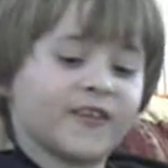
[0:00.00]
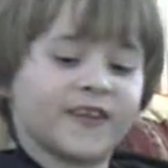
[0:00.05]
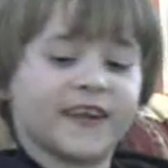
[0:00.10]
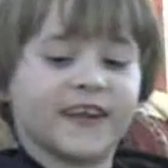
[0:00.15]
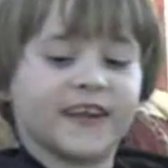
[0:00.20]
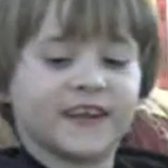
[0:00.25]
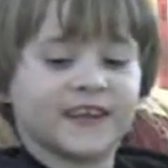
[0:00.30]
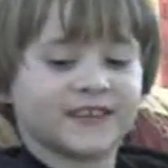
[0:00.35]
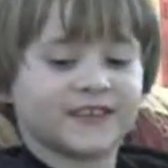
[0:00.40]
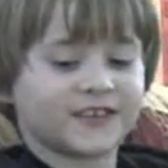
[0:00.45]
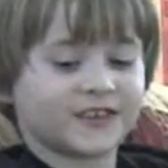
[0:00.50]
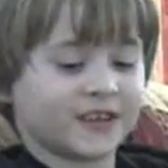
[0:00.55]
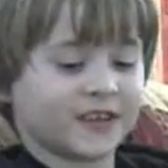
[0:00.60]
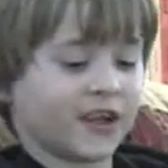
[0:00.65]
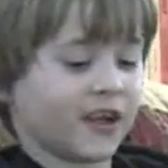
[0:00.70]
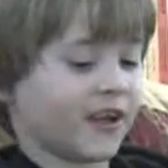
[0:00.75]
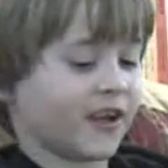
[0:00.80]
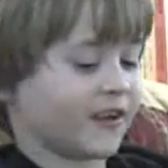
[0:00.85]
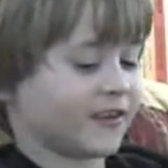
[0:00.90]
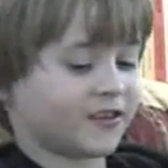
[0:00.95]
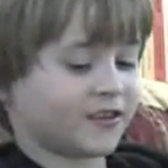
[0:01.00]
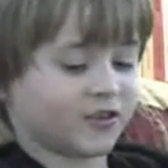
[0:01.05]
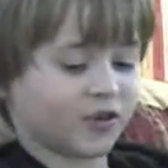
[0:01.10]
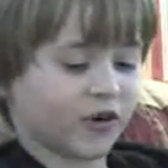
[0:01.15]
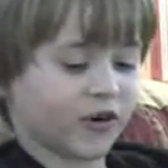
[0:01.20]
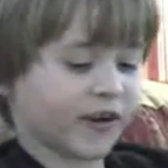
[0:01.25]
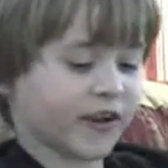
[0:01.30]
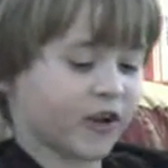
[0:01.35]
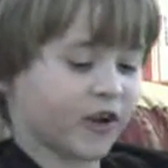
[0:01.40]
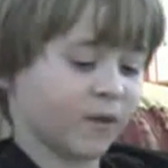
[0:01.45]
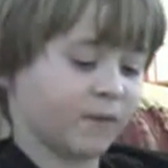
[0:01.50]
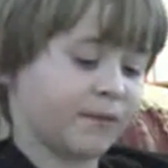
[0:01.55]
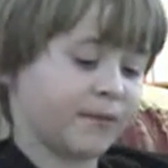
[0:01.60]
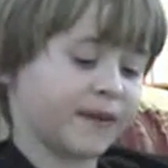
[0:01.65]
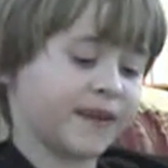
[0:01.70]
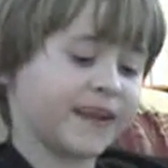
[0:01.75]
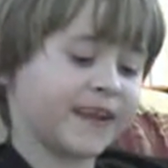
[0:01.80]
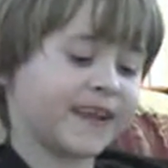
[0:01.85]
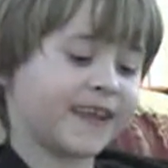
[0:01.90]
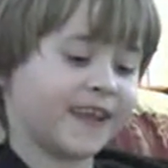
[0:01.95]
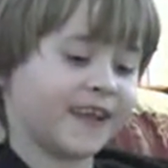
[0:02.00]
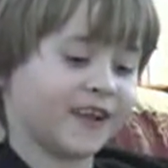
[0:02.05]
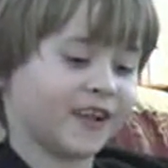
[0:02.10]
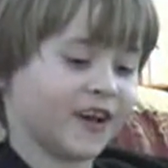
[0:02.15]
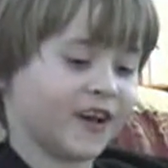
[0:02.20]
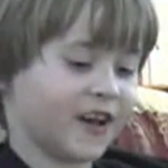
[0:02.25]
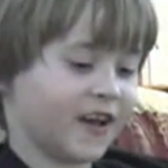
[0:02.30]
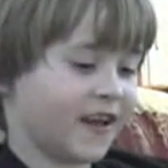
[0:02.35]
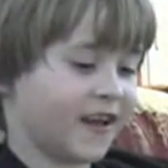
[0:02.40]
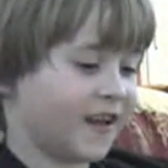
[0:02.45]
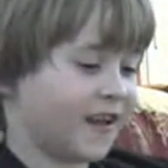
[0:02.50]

read a story called Bunnicula.